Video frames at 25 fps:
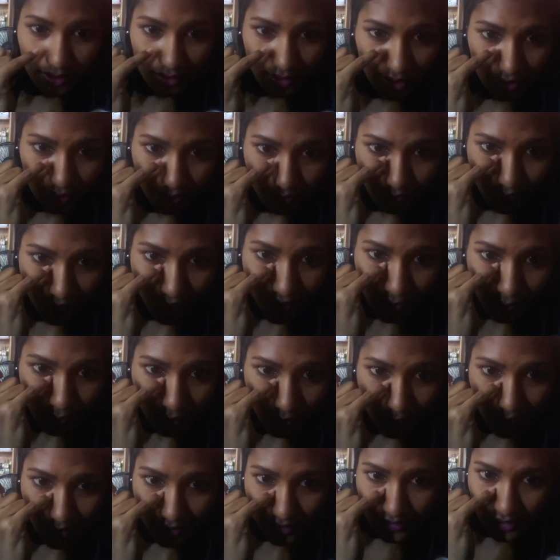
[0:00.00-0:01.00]
like right
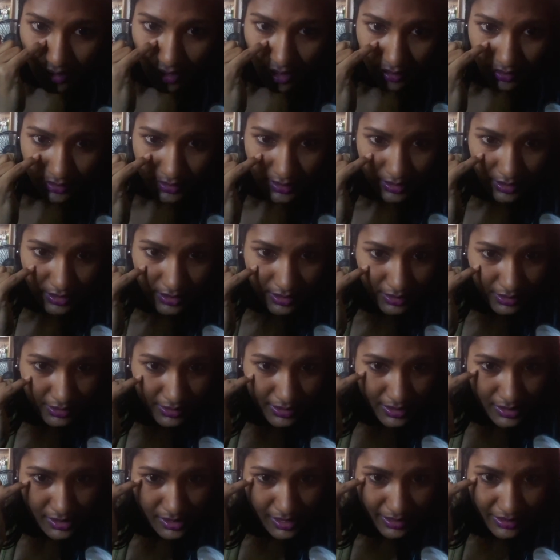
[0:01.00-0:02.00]
where my dark circle
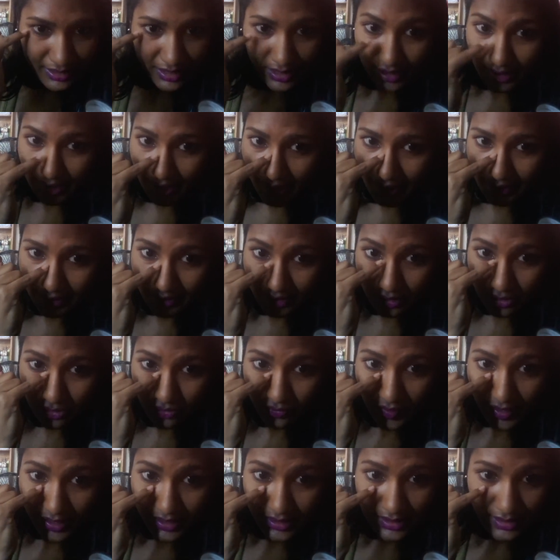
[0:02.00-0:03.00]
is, like the line that's
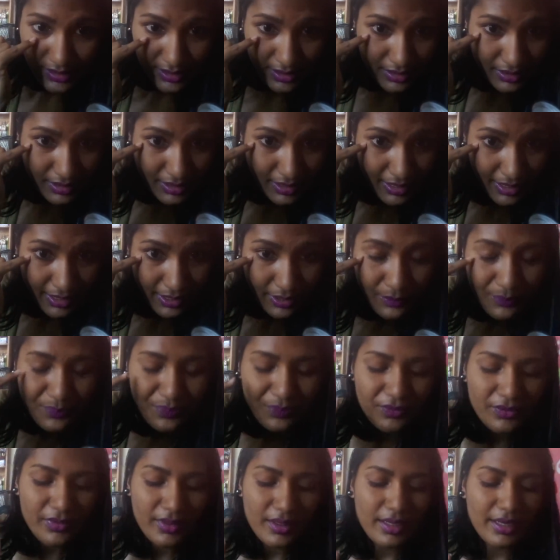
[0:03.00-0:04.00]
right there,
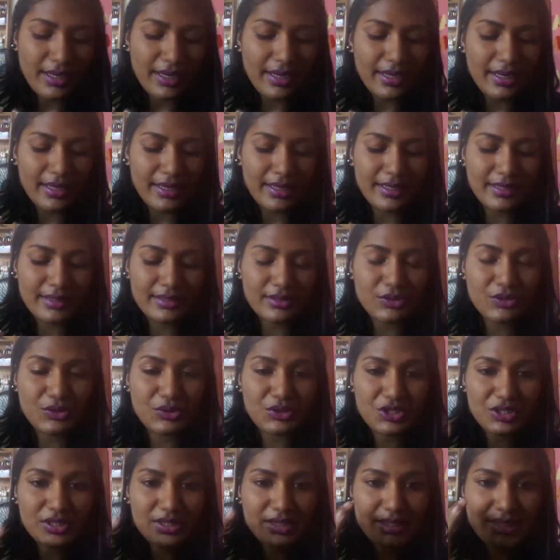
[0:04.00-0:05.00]
it
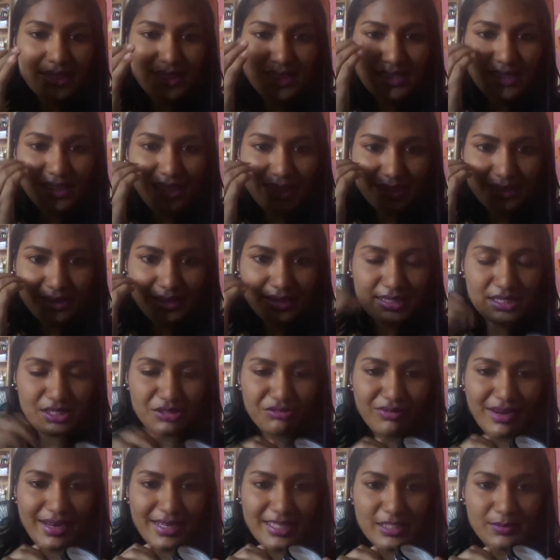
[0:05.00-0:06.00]
usually settles, the
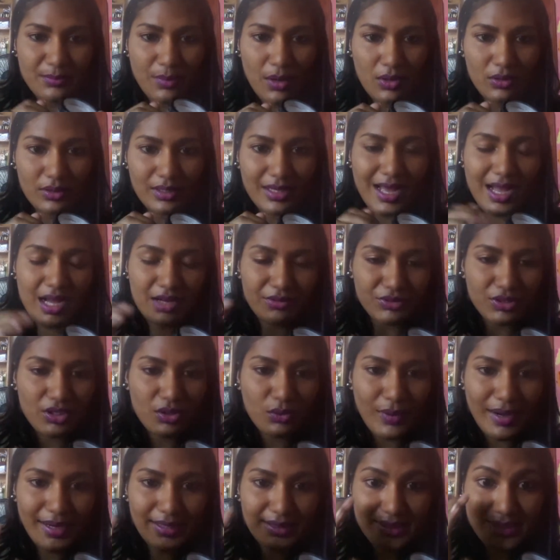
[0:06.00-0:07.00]
rice powder after a
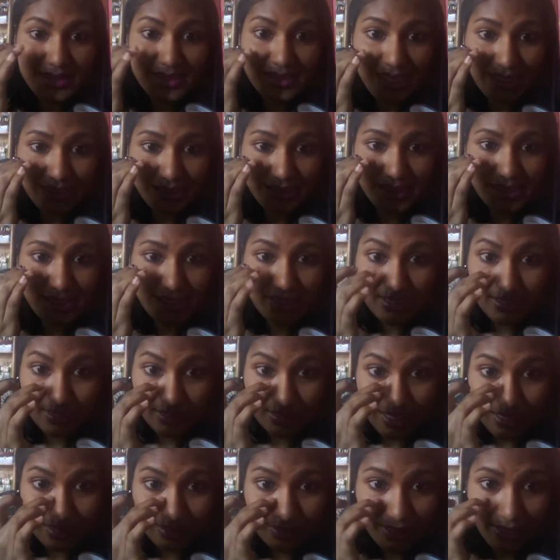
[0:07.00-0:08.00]
while settles into
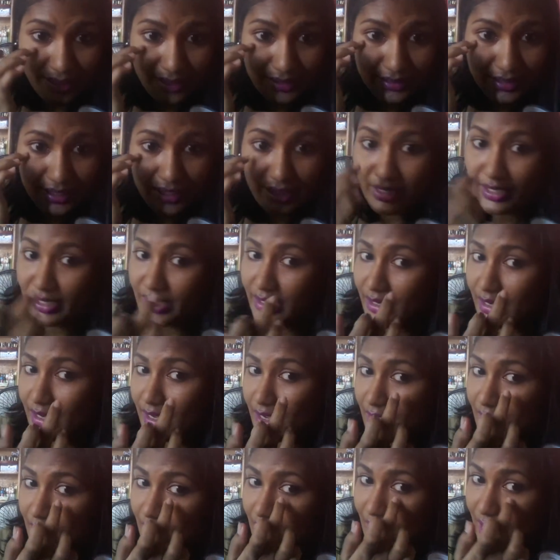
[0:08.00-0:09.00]
that line there,
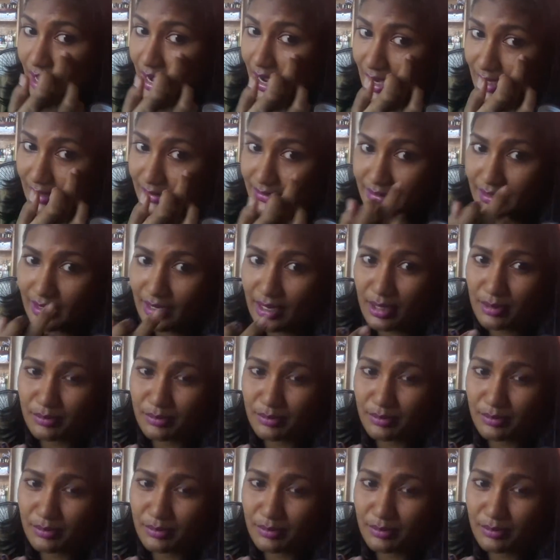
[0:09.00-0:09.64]
and